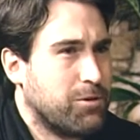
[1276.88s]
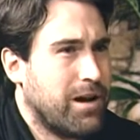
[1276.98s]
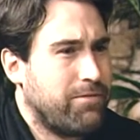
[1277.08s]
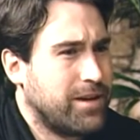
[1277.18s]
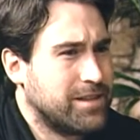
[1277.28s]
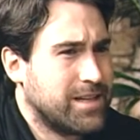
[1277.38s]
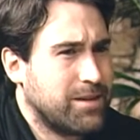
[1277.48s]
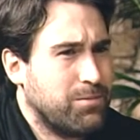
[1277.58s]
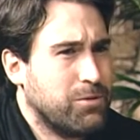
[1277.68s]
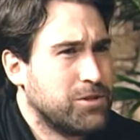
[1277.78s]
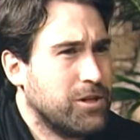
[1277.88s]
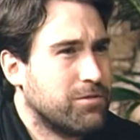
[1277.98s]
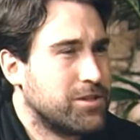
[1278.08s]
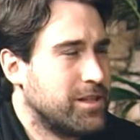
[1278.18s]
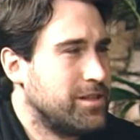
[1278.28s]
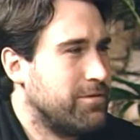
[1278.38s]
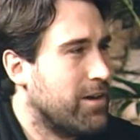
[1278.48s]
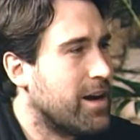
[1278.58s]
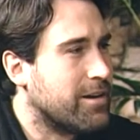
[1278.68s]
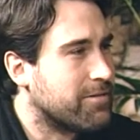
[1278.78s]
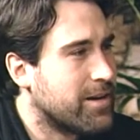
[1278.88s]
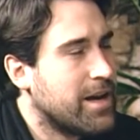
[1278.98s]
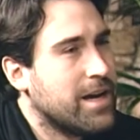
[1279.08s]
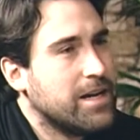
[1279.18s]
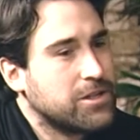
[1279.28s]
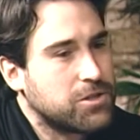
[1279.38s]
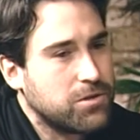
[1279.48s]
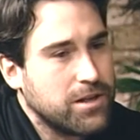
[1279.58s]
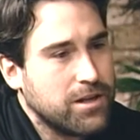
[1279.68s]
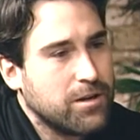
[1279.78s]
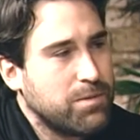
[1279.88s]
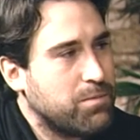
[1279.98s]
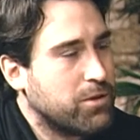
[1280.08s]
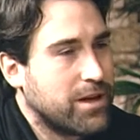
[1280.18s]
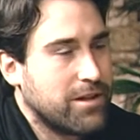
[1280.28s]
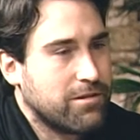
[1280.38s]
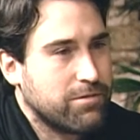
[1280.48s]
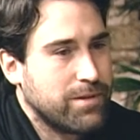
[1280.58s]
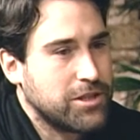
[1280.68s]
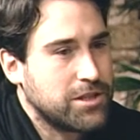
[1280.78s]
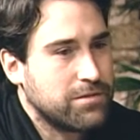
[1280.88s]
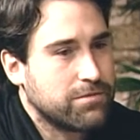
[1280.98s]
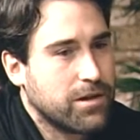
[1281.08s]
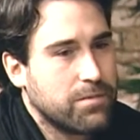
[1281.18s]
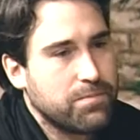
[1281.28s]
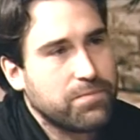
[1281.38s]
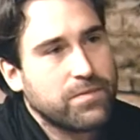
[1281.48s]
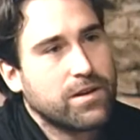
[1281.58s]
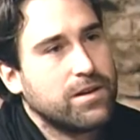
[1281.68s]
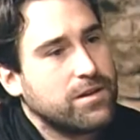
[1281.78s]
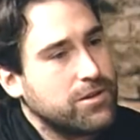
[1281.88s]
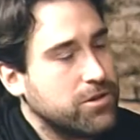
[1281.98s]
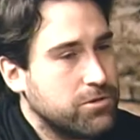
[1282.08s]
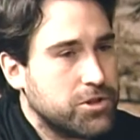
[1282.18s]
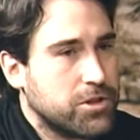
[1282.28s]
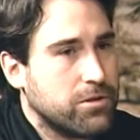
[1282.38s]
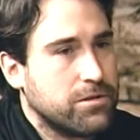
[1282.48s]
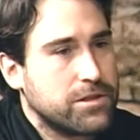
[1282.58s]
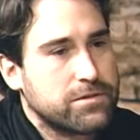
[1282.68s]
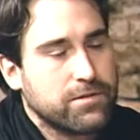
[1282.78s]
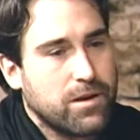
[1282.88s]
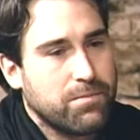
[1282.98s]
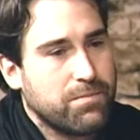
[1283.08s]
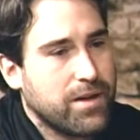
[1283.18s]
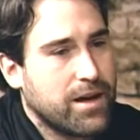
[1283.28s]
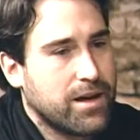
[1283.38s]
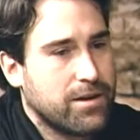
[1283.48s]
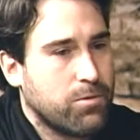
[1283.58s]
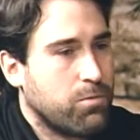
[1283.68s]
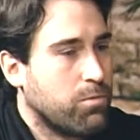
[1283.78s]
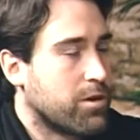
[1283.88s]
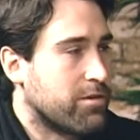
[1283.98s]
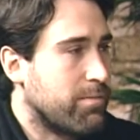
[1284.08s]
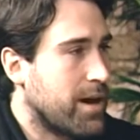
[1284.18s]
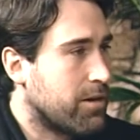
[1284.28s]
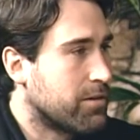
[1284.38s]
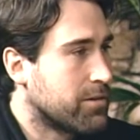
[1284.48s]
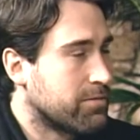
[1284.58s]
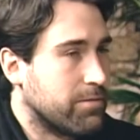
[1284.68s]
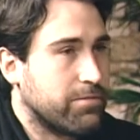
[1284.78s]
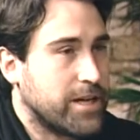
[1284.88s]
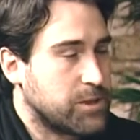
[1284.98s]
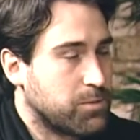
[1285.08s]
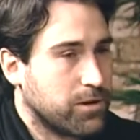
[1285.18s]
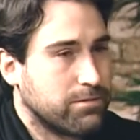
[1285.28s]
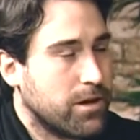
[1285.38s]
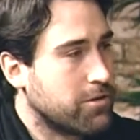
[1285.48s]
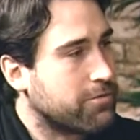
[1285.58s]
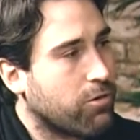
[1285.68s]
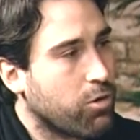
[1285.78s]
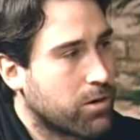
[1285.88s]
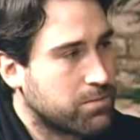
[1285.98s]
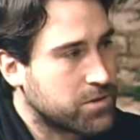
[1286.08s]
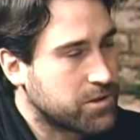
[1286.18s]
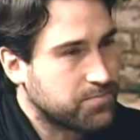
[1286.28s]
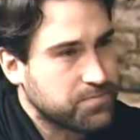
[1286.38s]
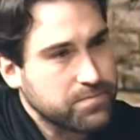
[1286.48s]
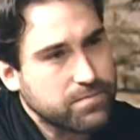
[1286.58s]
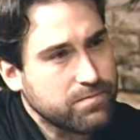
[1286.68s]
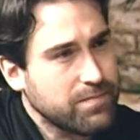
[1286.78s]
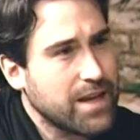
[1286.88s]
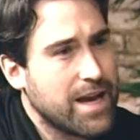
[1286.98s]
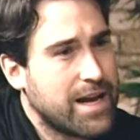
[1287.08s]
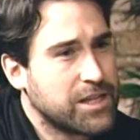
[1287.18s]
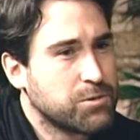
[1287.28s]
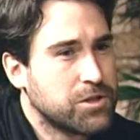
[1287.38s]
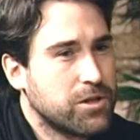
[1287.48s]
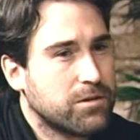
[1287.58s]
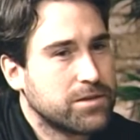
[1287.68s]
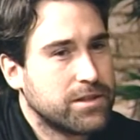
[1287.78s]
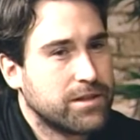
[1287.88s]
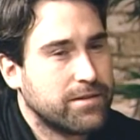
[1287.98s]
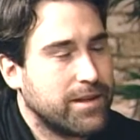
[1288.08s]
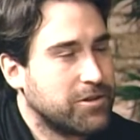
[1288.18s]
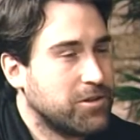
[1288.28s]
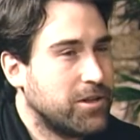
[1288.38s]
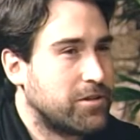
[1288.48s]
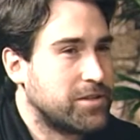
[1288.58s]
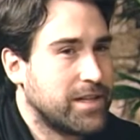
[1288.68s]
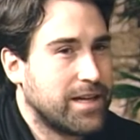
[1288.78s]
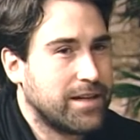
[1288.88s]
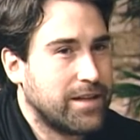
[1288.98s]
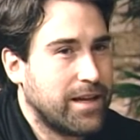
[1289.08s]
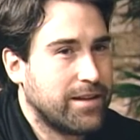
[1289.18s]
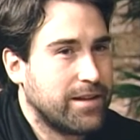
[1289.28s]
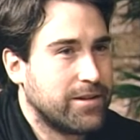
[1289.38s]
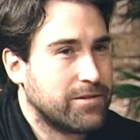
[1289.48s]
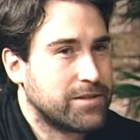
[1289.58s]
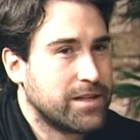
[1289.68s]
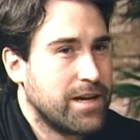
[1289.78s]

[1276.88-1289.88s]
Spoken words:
demographic is like mostly over 65. So the young people are getting their information from news shows, from word of mouth, from Facebook, from other forums. And as a result, they're starting to understand and that there's